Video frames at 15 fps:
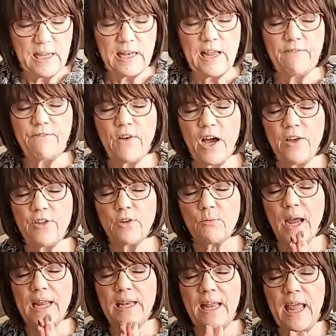Now, Father,
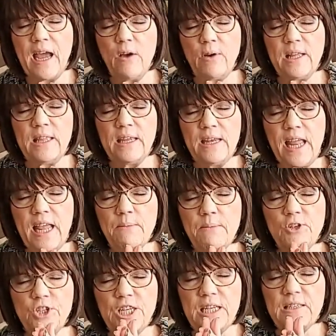right now, in the name
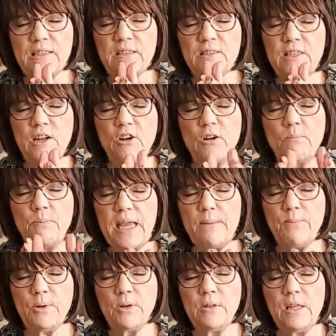of Jesus, there are
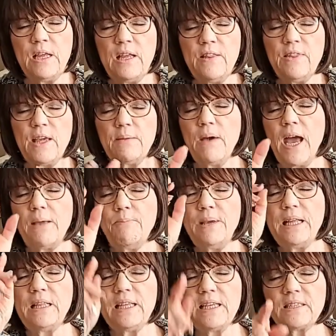people that might
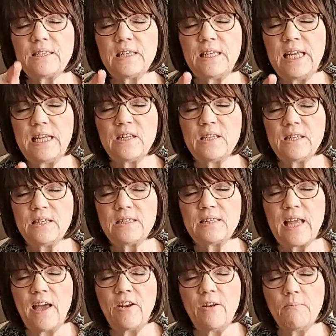be listening to the
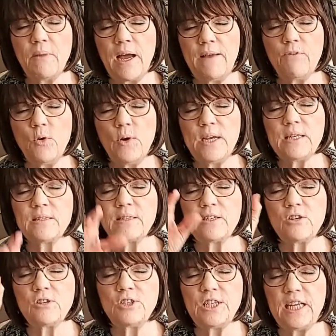sound of my voice that
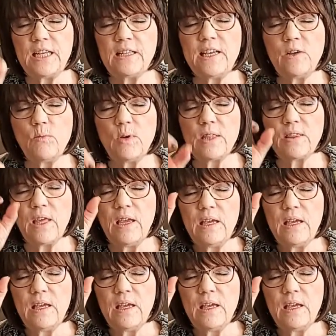are dealing with